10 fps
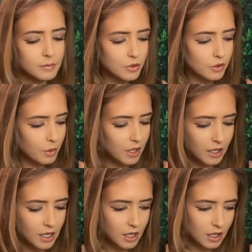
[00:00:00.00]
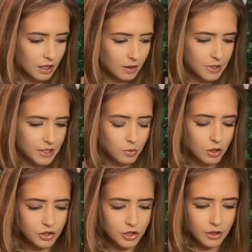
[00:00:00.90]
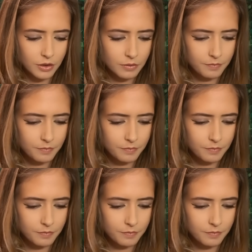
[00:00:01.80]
sort of way is watching you.